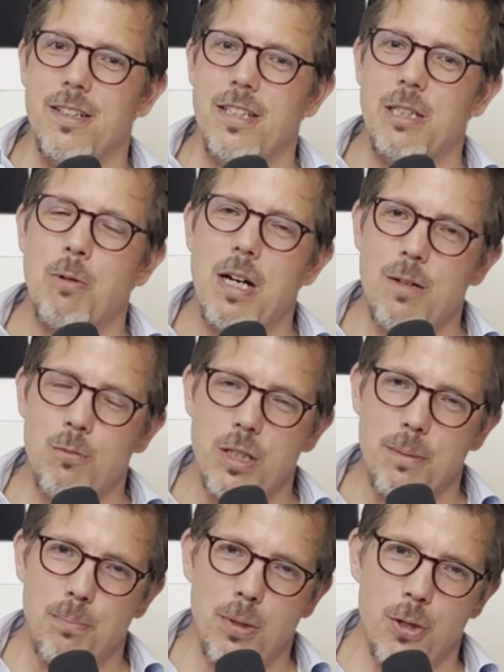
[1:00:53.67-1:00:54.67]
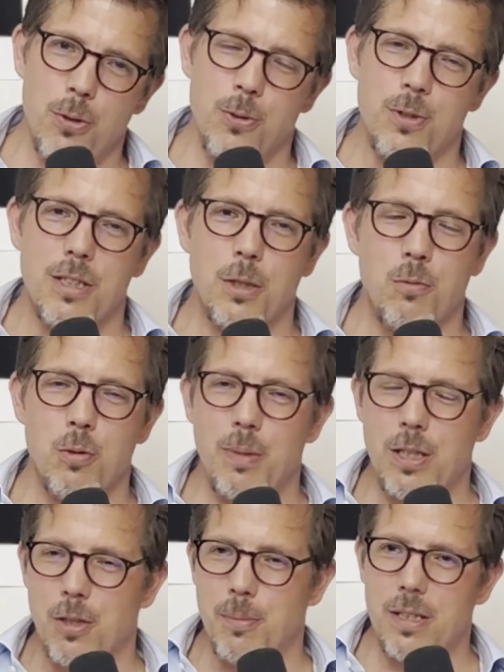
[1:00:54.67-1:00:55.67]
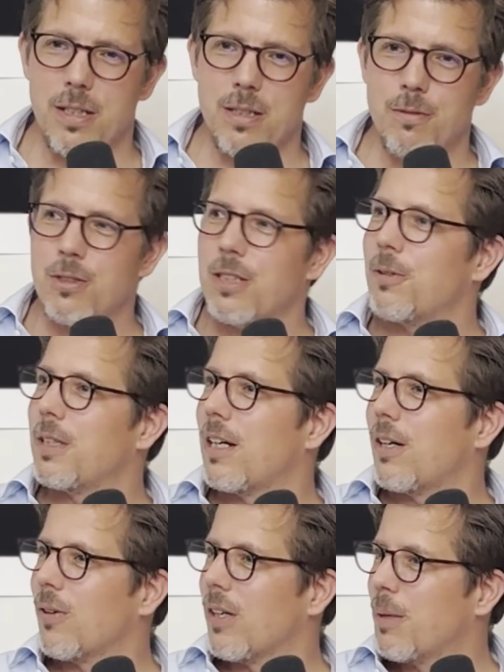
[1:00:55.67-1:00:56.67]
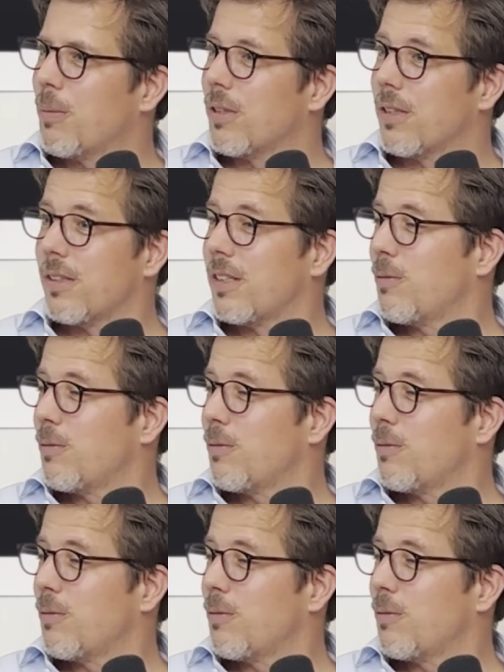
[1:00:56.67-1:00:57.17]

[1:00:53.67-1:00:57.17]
Iran would implode and it would become a kind of Syria or Lebanon.